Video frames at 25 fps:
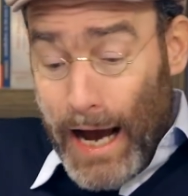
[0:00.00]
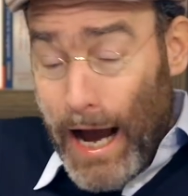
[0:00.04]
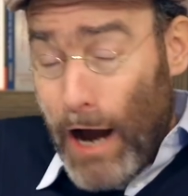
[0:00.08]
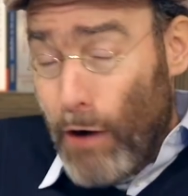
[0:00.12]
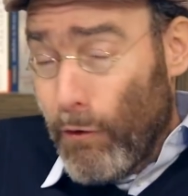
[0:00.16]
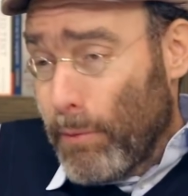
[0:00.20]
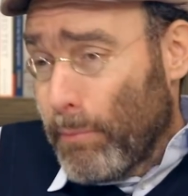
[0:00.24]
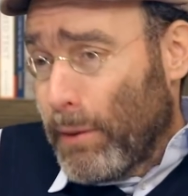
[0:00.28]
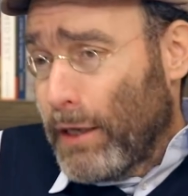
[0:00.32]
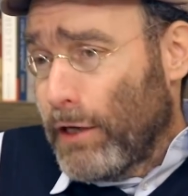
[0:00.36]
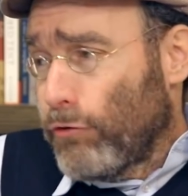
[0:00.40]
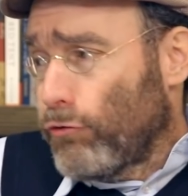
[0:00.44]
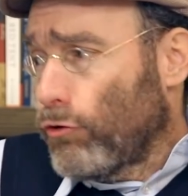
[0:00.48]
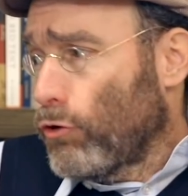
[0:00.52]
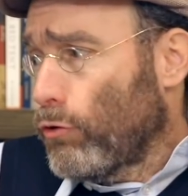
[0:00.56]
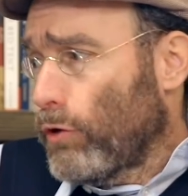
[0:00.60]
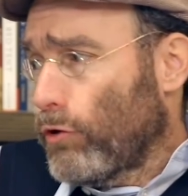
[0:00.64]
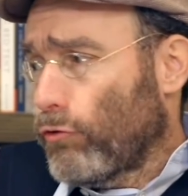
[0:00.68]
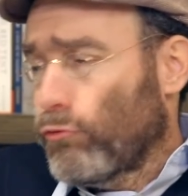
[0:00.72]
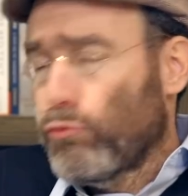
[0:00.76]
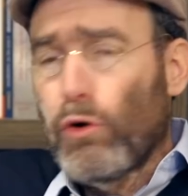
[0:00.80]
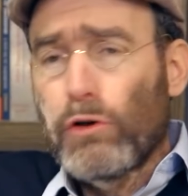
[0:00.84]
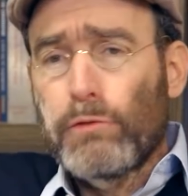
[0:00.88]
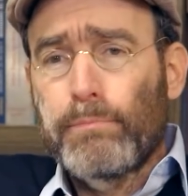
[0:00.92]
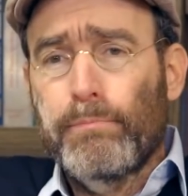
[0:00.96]
How am I
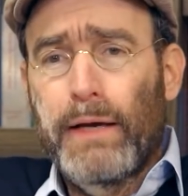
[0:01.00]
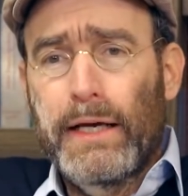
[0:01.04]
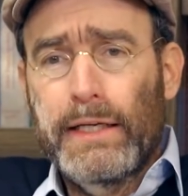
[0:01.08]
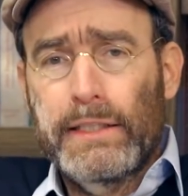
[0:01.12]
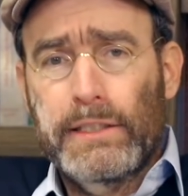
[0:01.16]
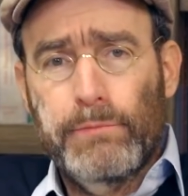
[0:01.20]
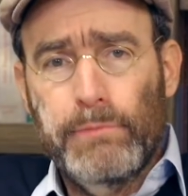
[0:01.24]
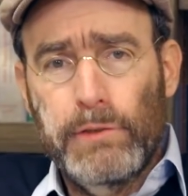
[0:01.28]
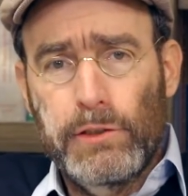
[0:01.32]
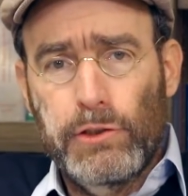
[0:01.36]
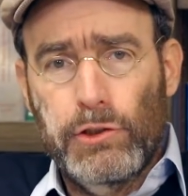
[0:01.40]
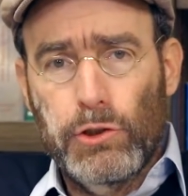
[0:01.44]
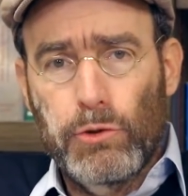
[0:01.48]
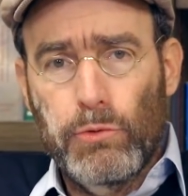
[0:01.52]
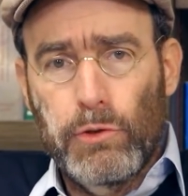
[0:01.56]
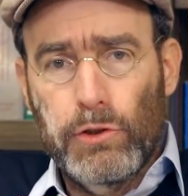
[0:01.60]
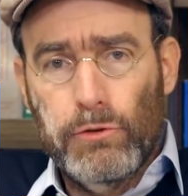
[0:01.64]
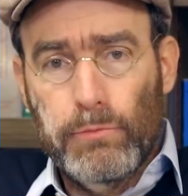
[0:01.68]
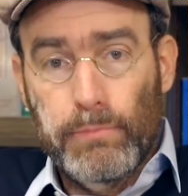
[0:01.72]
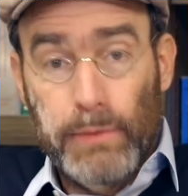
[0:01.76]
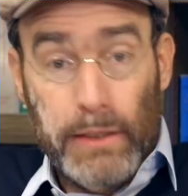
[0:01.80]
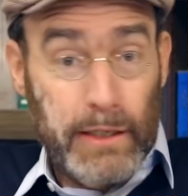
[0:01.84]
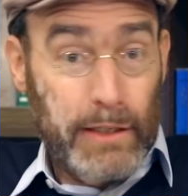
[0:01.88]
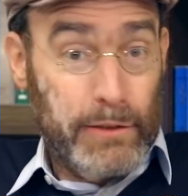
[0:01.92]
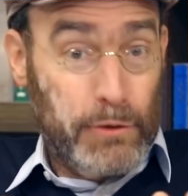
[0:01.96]
Jewish? What makes me
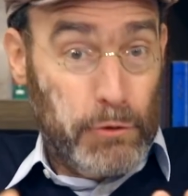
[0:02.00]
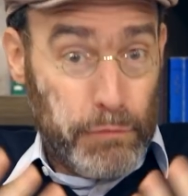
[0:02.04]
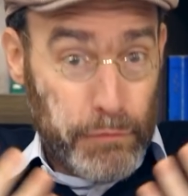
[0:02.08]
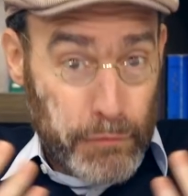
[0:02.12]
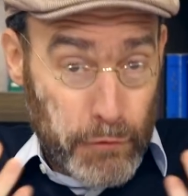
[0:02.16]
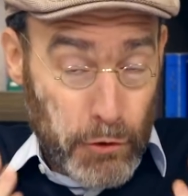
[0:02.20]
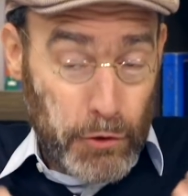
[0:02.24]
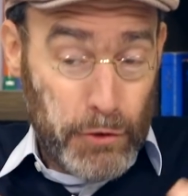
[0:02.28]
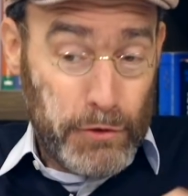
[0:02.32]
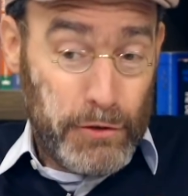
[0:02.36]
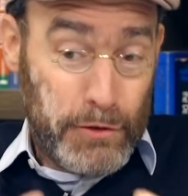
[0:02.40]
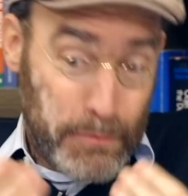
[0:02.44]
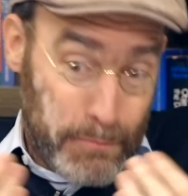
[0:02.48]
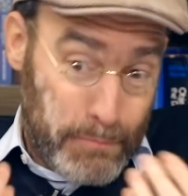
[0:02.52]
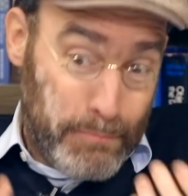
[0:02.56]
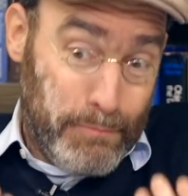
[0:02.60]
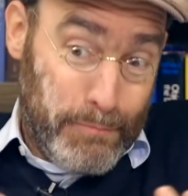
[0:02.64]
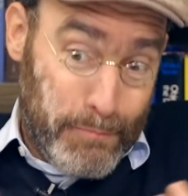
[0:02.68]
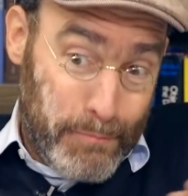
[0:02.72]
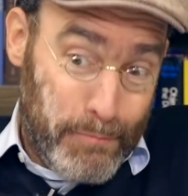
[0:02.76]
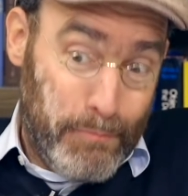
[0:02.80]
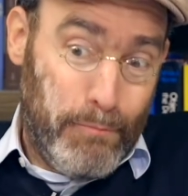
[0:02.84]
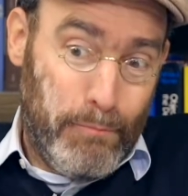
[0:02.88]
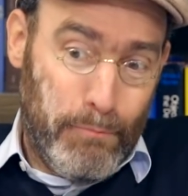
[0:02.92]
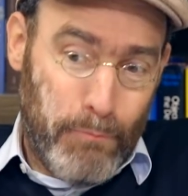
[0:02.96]
Jewish? Because, of course,
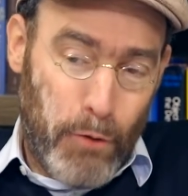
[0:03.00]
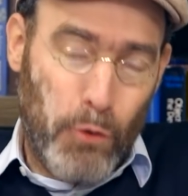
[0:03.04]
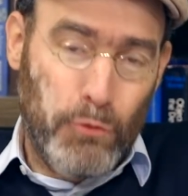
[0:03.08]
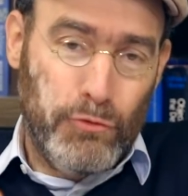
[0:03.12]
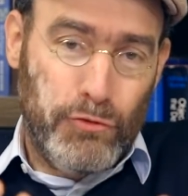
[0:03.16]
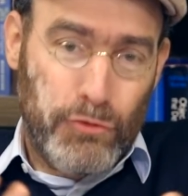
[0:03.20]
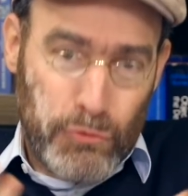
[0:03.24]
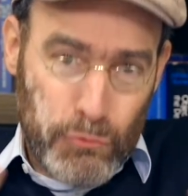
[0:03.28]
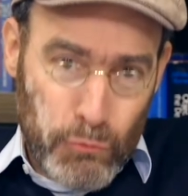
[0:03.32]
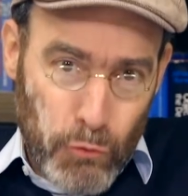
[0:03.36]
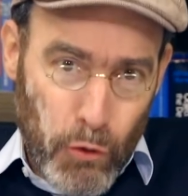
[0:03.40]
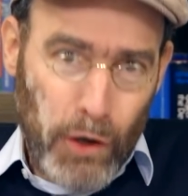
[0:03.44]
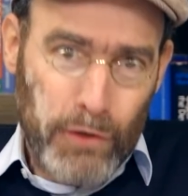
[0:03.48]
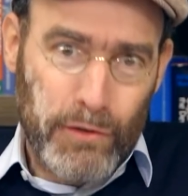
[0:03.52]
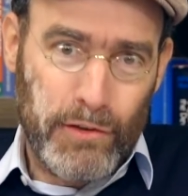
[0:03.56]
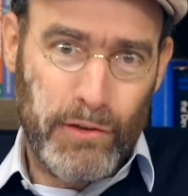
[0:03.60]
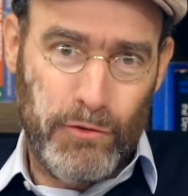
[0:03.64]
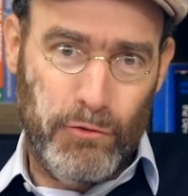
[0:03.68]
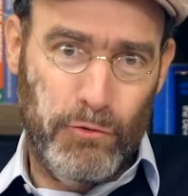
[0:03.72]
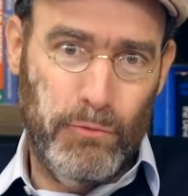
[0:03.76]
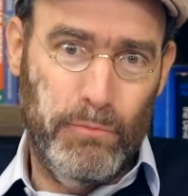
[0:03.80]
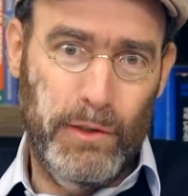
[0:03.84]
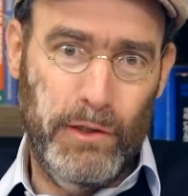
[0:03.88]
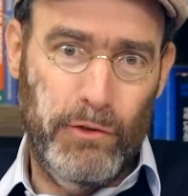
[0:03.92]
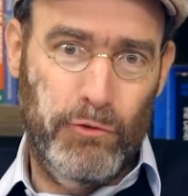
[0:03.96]
most
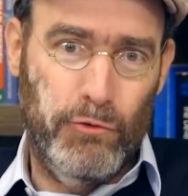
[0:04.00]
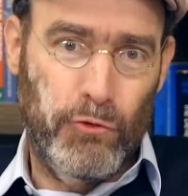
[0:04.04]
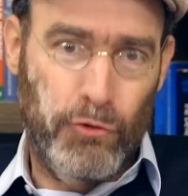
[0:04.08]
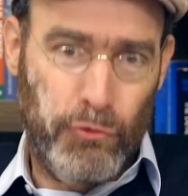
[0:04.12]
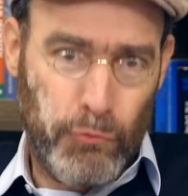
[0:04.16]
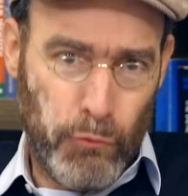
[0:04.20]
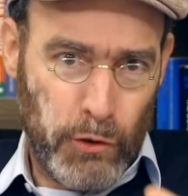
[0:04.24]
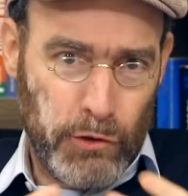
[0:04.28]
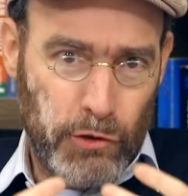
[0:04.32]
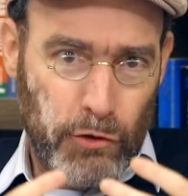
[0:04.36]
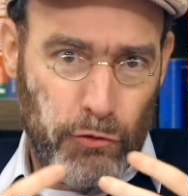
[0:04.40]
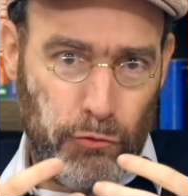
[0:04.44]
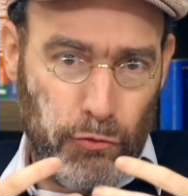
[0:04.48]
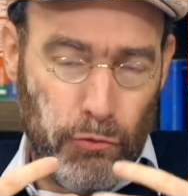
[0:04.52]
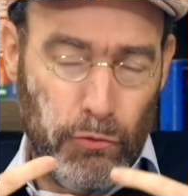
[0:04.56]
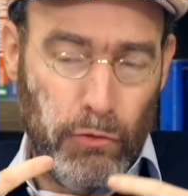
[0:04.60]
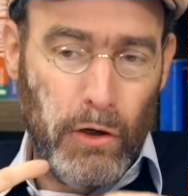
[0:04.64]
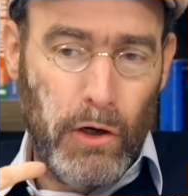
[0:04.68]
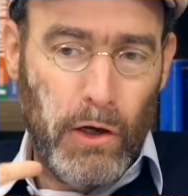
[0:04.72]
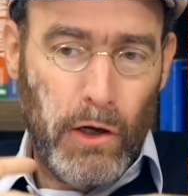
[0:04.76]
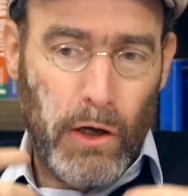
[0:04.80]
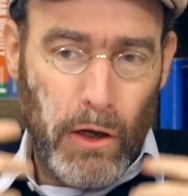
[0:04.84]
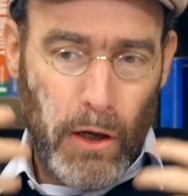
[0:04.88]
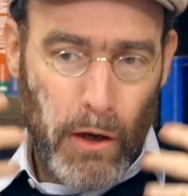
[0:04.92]
wanted to be Jewish, wanted to